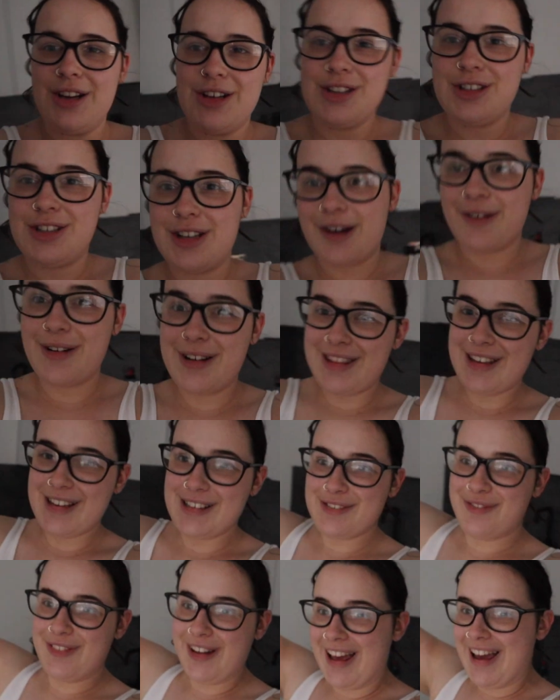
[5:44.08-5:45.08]
show her
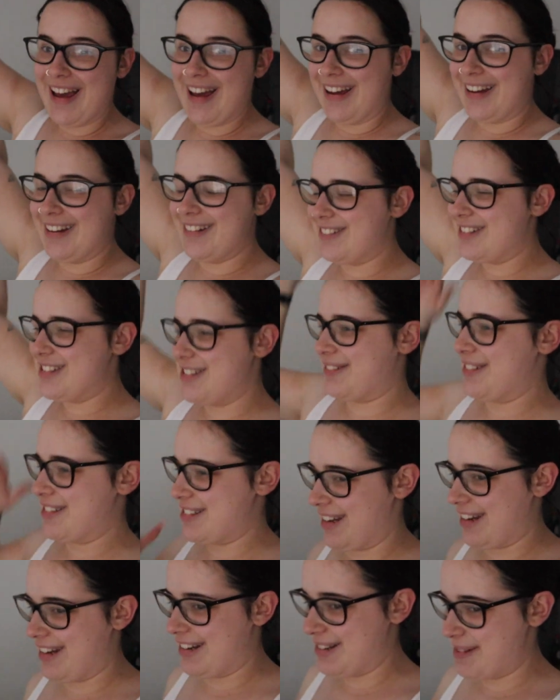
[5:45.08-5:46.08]
this flat, which I'm
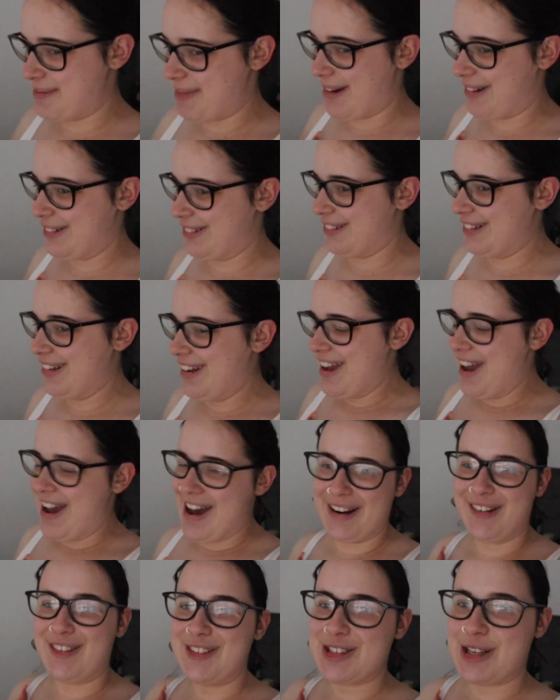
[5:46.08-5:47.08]
excited about.
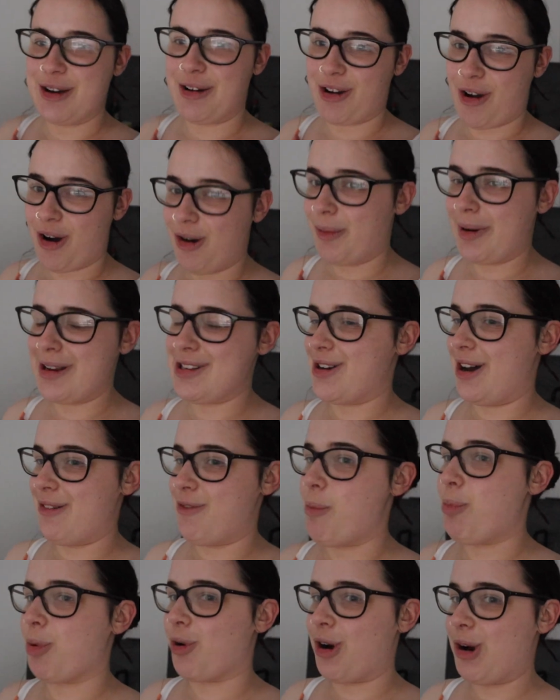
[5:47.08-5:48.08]
And also I can't wait to have a
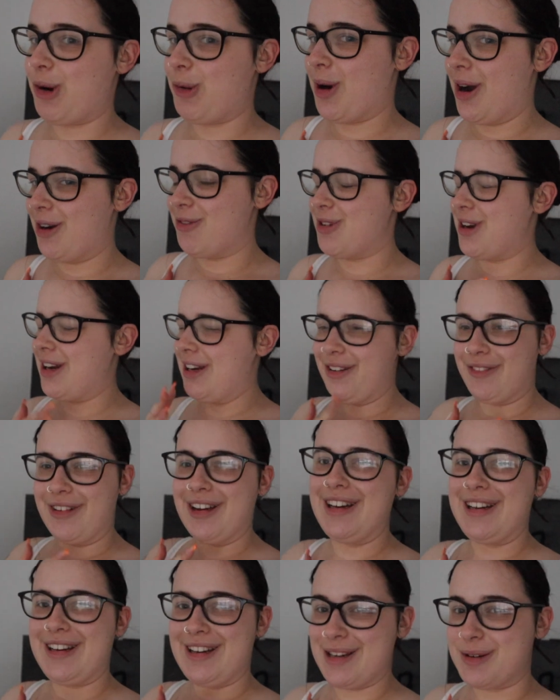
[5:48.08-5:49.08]
brew. I really,
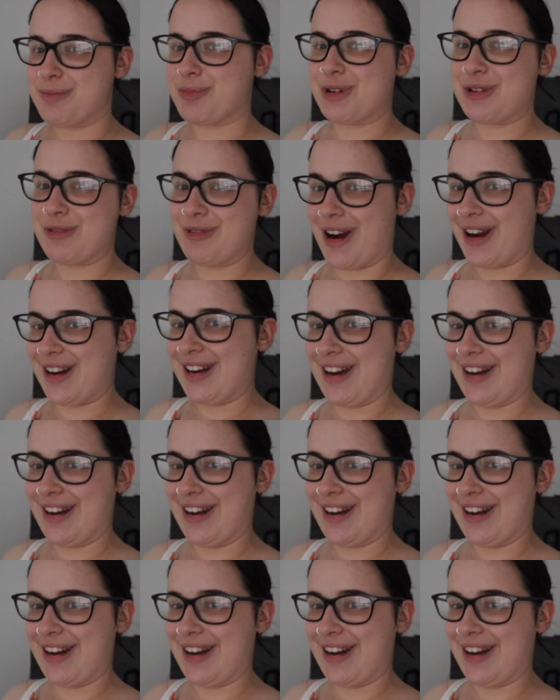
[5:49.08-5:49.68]
really need a brew right